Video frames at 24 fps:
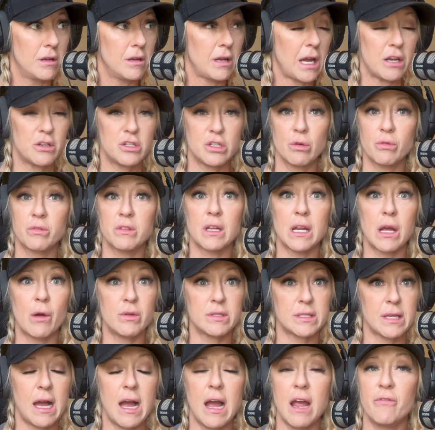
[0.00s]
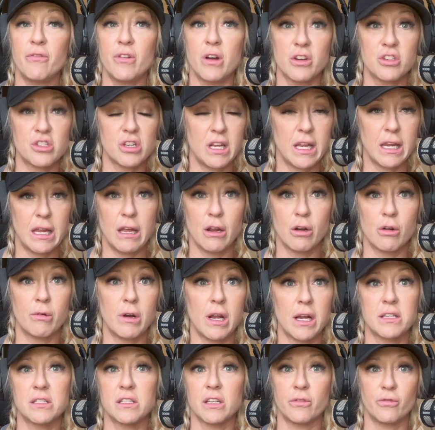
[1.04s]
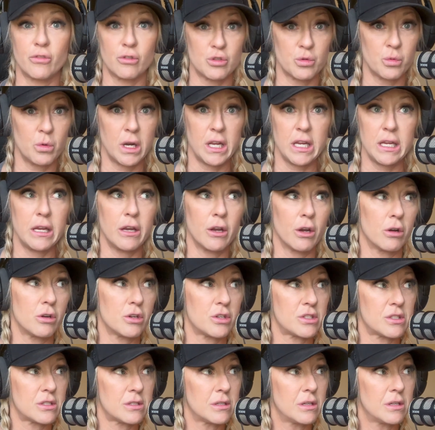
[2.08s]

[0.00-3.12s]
I joked that I was a high-functioning anorexic for 20 years,